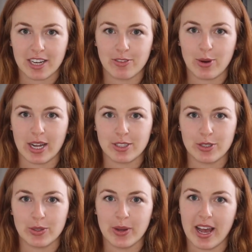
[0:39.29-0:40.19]
of want
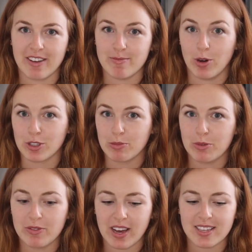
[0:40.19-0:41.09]
to have
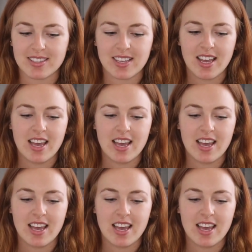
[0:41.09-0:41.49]
multiple vines,